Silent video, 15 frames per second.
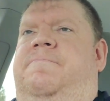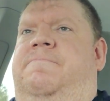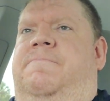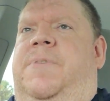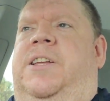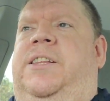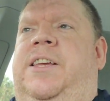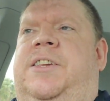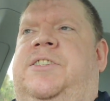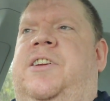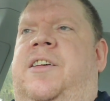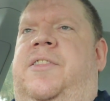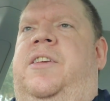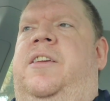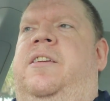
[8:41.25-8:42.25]
at least
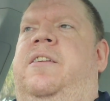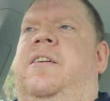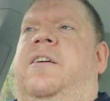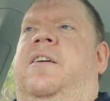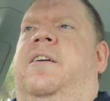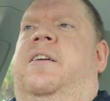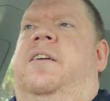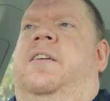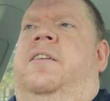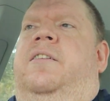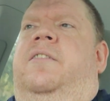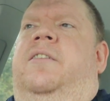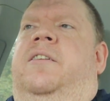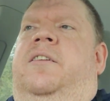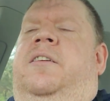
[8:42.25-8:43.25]
on the
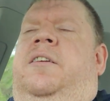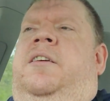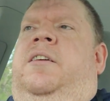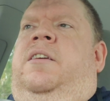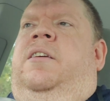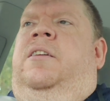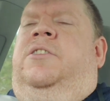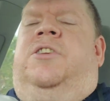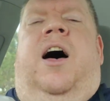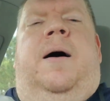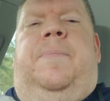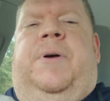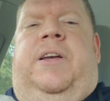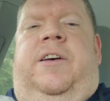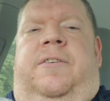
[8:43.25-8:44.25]

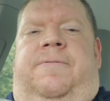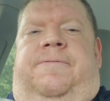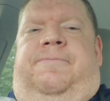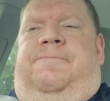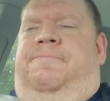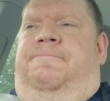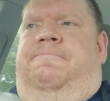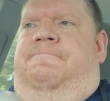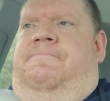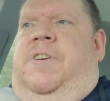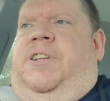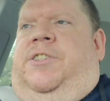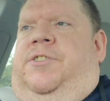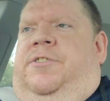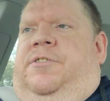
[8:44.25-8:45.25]
topic of
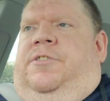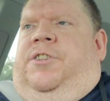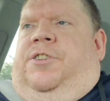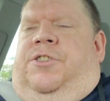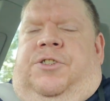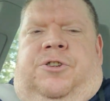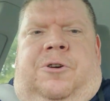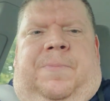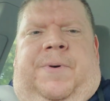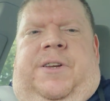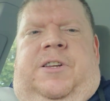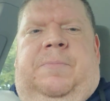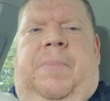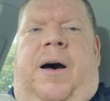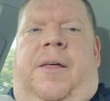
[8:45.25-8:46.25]
it's just
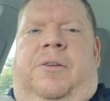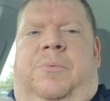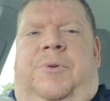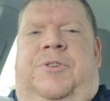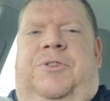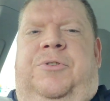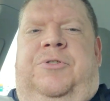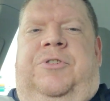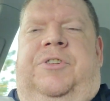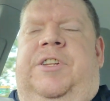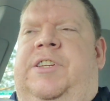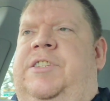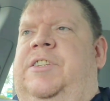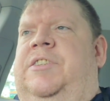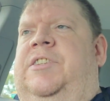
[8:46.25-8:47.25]
stupid to bother with social
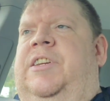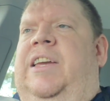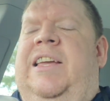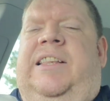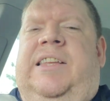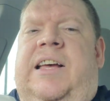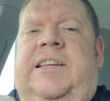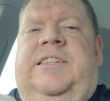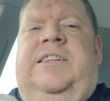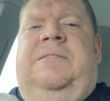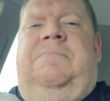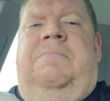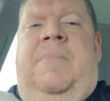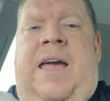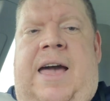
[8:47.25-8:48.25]
distancing. It
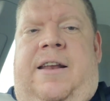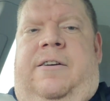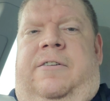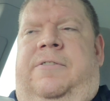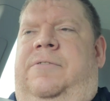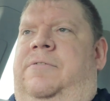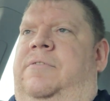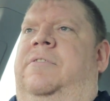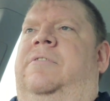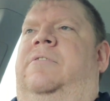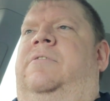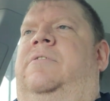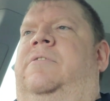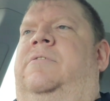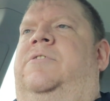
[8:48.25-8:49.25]
doesn't matter.
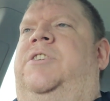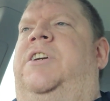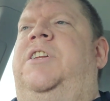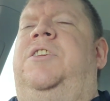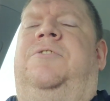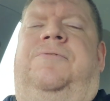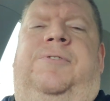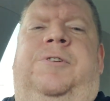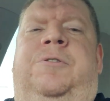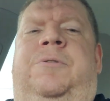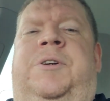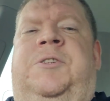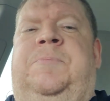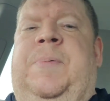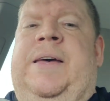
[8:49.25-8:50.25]
Chinese flu
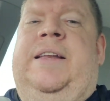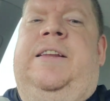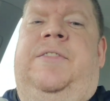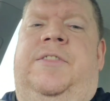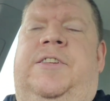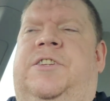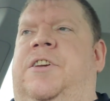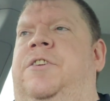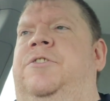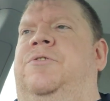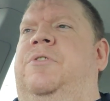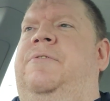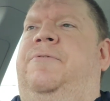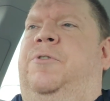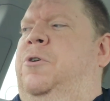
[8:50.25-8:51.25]
has been in this
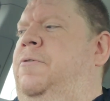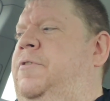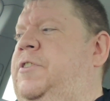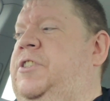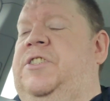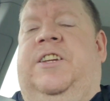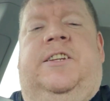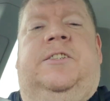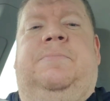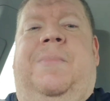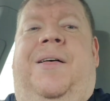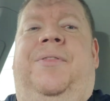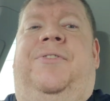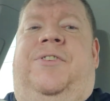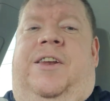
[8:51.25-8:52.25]
country for over 6
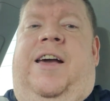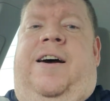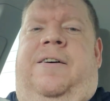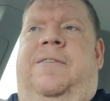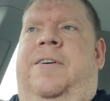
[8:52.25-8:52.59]
months now.